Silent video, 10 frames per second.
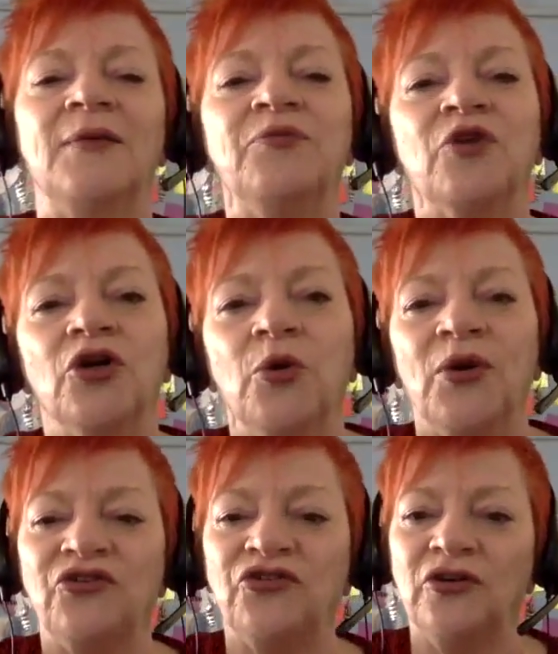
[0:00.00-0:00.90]
got a
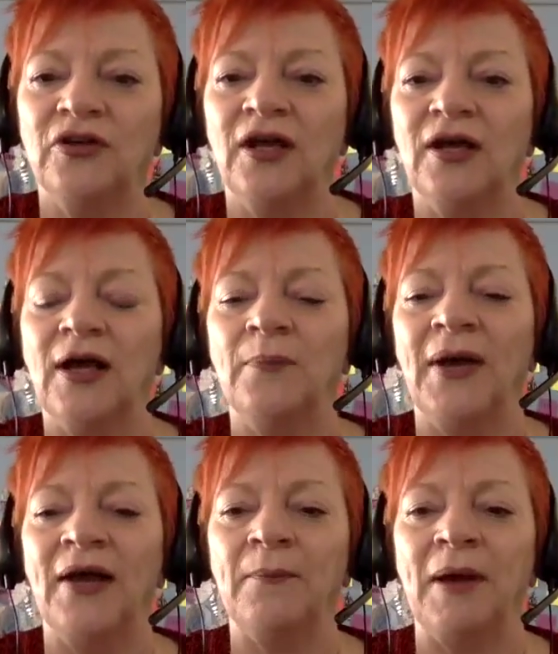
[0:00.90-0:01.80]
question
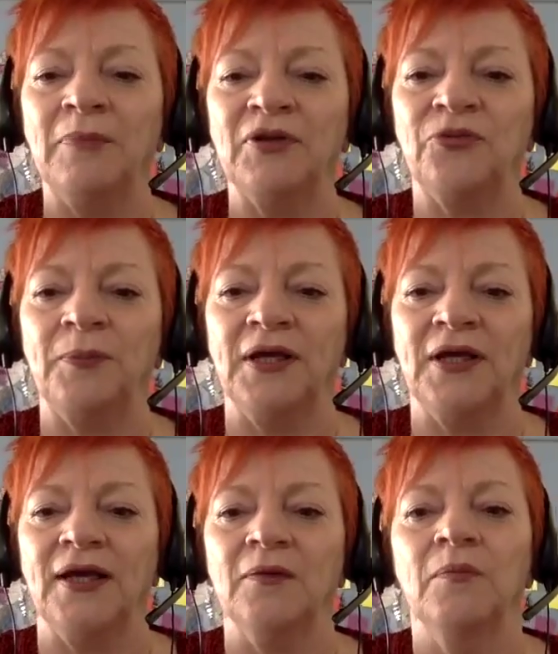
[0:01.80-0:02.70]
about public
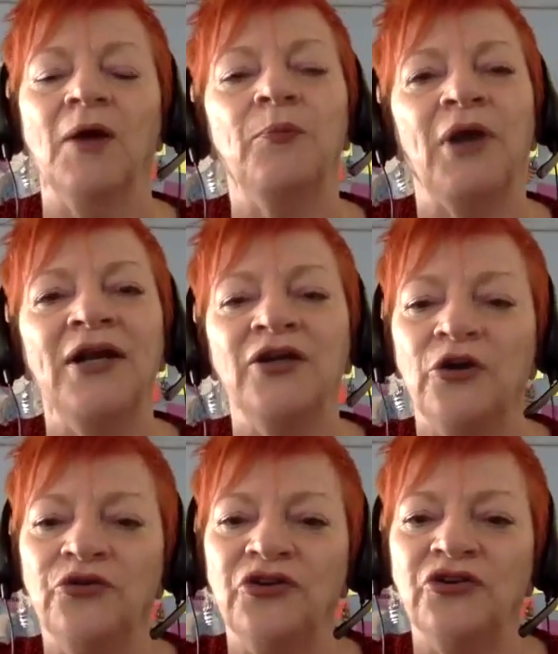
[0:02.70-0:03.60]
speaking. My brain
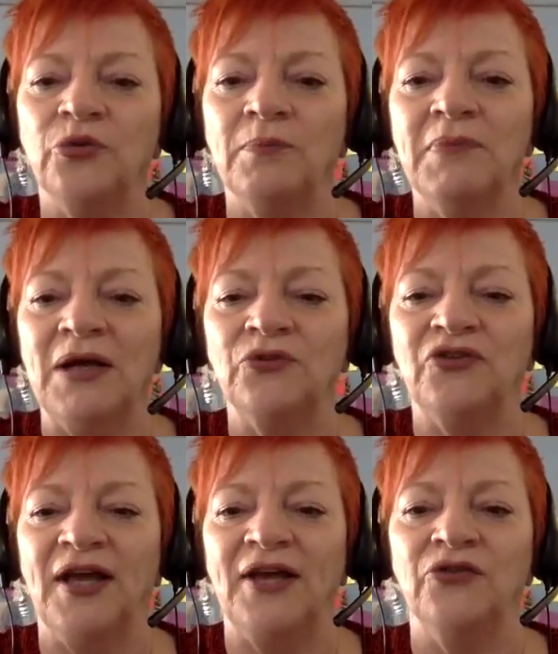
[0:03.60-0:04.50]
goes into a
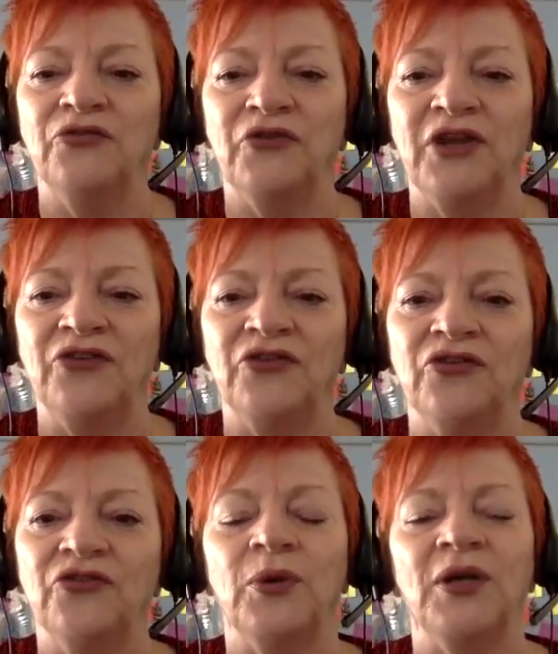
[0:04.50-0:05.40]
meltdown and
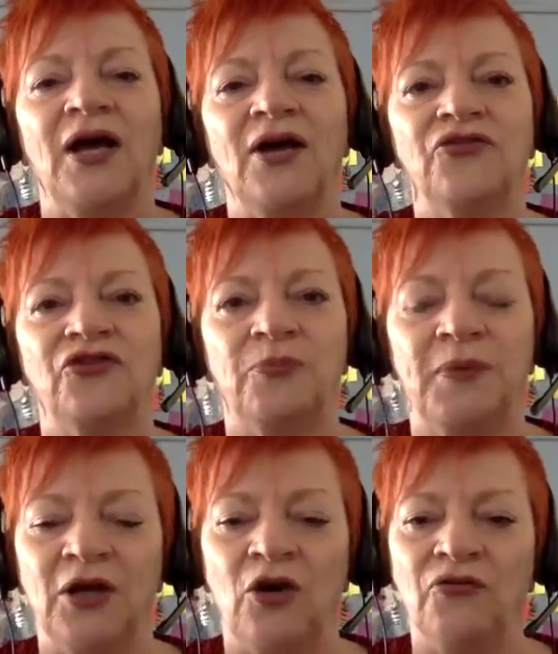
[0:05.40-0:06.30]
freezes when asked to
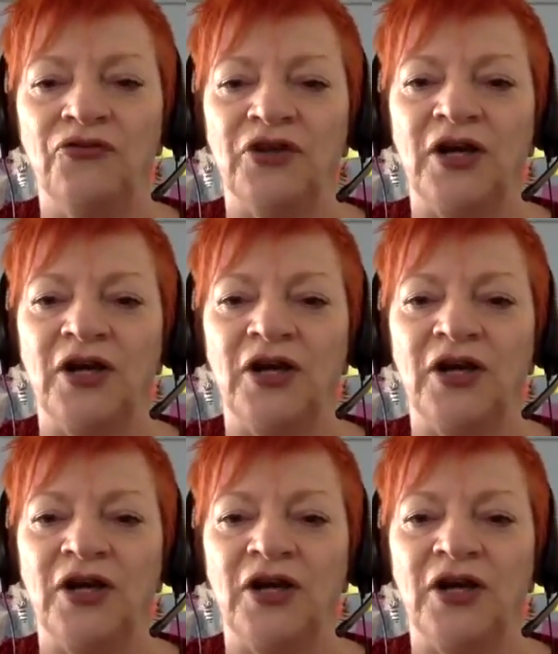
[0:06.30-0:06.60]
speak off the